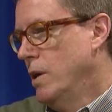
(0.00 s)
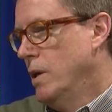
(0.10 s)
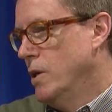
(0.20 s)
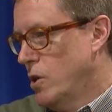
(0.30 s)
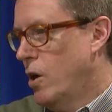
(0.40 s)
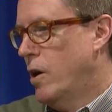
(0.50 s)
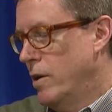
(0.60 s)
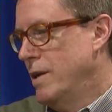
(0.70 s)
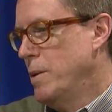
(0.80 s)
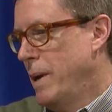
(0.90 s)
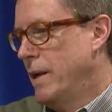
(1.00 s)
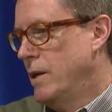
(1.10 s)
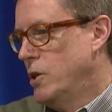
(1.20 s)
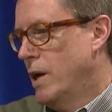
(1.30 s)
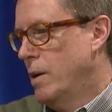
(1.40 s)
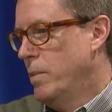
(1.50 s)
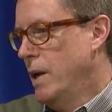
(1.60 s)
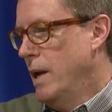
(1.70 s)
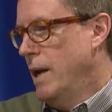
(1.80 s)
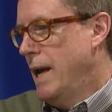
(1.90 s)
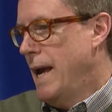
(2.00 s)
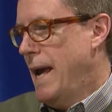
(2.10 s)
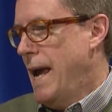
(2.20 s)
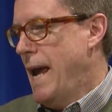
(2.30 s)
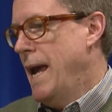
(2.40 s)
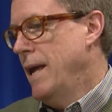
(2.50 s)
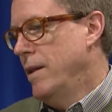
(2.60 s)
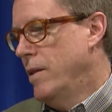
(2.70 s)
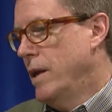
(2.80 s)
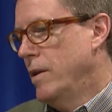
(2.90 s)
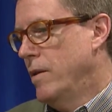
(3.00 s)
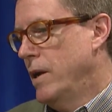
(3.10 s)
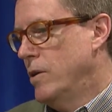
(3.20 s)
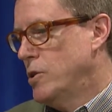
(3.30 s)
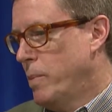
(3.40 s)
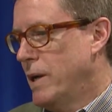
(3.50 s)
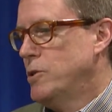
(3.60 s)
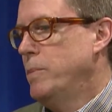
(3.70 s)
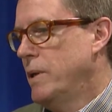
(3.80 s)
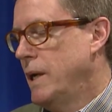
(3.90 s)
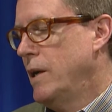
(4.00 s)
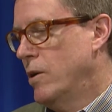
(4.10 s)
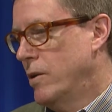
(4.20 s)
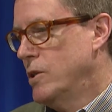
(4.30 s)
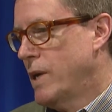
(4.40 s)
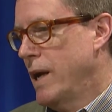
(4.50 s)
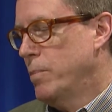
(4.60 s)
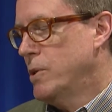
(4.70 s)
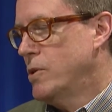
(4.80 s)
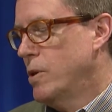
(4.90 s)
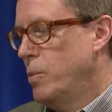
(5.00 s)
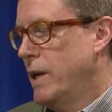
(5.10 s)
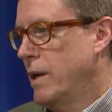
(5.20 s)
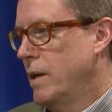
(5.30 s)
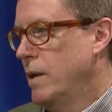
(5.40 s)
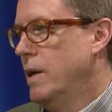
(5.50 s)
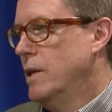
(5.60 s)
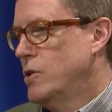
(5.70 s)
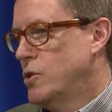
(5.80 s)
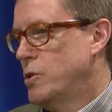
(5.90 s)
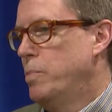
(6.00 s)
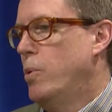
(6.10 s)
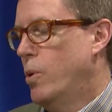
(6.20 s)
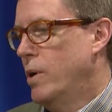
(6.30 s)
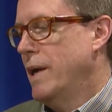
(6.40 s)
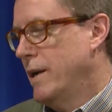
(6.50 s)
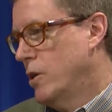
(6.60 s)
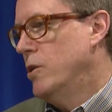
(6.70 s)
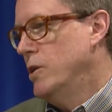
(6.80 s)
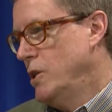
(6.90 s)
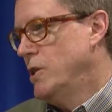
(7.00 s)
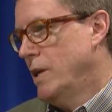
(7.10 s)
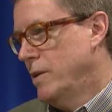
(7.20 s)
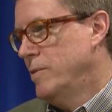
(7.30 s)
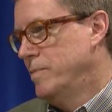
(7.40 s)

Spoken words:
is a hard and demanding job, and that there's a possibility on this campus that we can support and encourage each other.